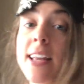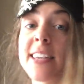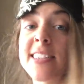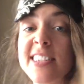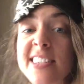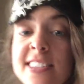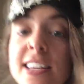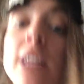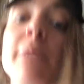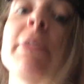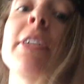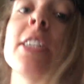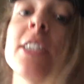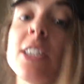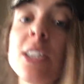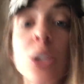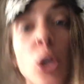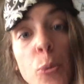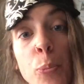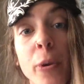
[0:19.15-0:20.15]
lesson is going to be
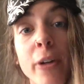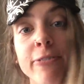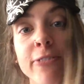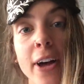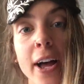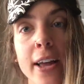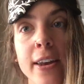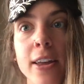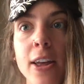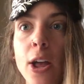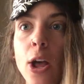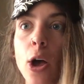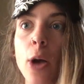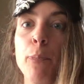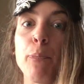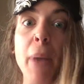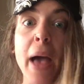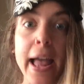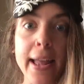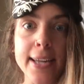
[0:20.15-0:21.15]
super fun.
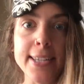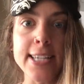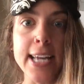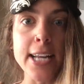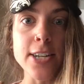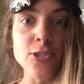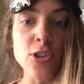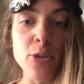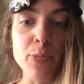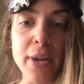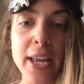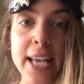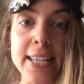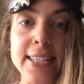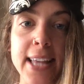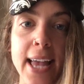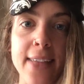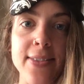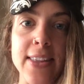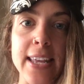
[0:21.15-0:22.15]
Pay attention because
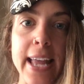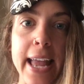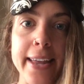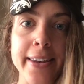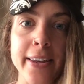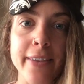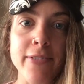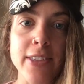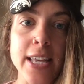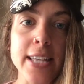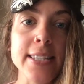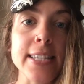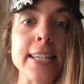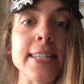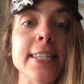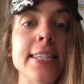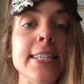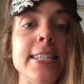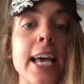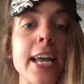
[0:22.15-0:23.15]
at the end of this,
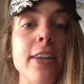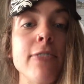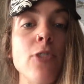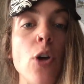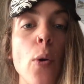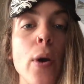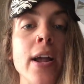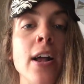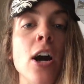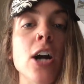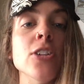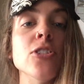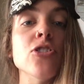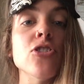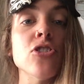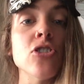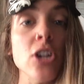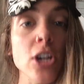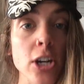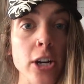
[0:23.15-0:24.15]
instead of going on
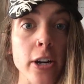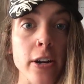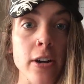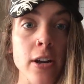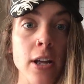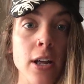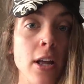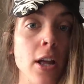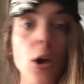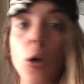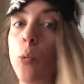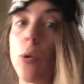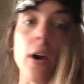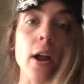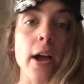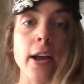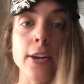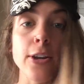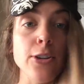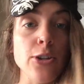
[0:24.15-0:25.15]
Zearn, we're
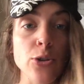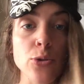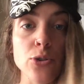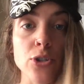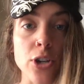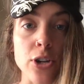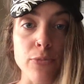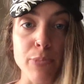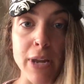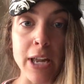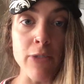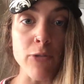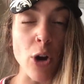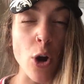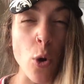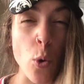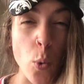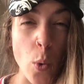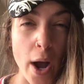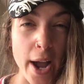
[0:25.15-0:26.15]
not going to do Zearn being
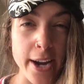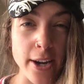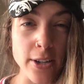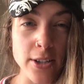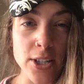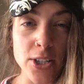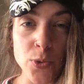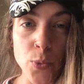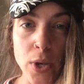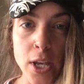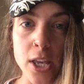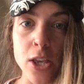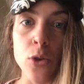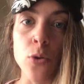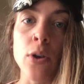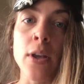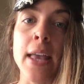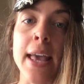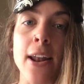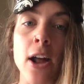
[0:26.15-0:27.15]
required this week. You
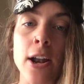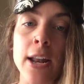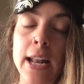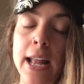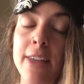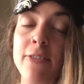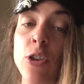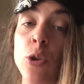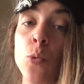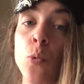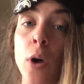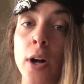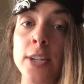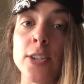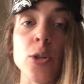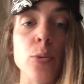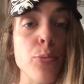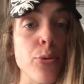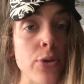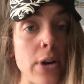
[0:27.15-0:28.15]
can get on it if you
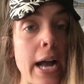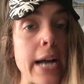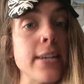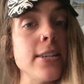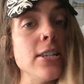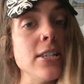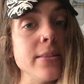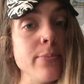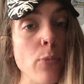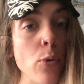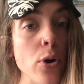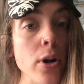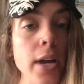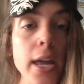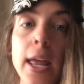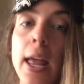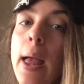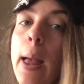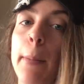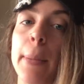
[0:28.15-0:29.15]
want to practice more,
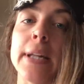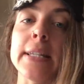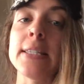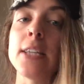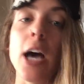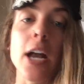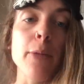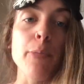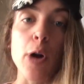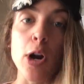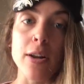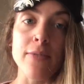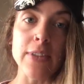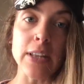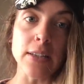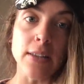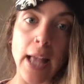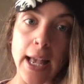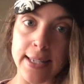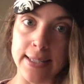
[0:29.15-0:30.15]
but it's not a part of
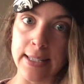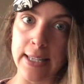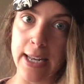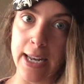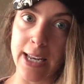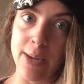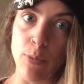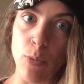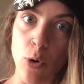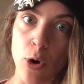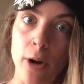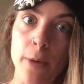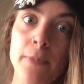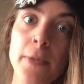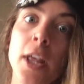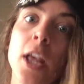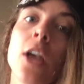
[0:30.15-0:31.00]
the lesson anymore.